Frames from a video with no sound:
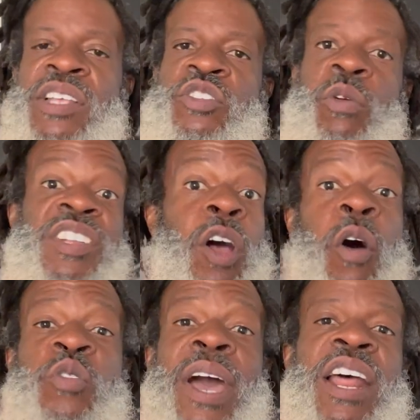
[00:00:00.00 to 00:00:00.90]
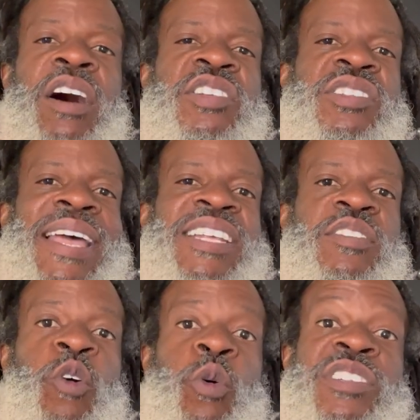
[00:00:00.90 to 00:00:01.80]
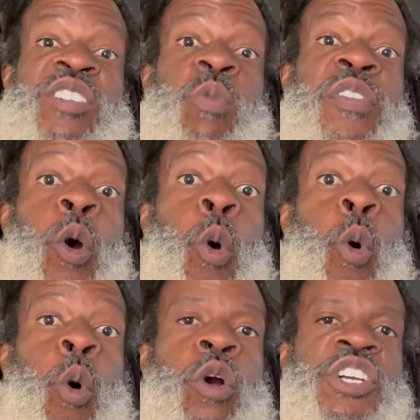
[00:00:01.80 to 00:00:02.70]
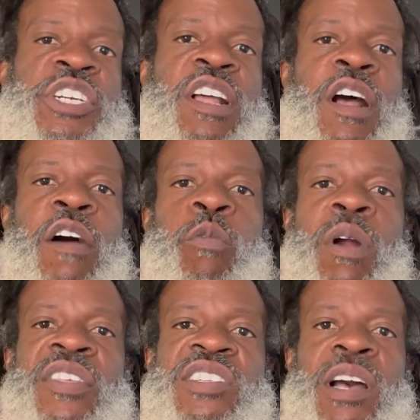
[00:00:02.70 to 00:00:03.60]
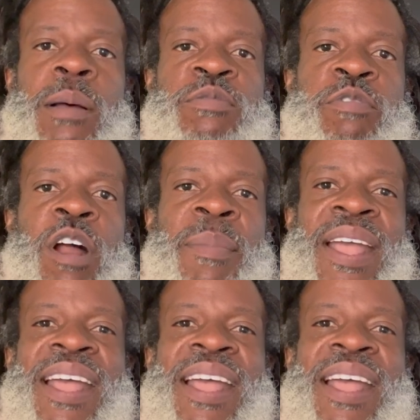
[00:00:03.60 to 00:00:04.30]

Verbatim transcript: So that's all you got to understand is, of course, that's where the origin of where this comes from,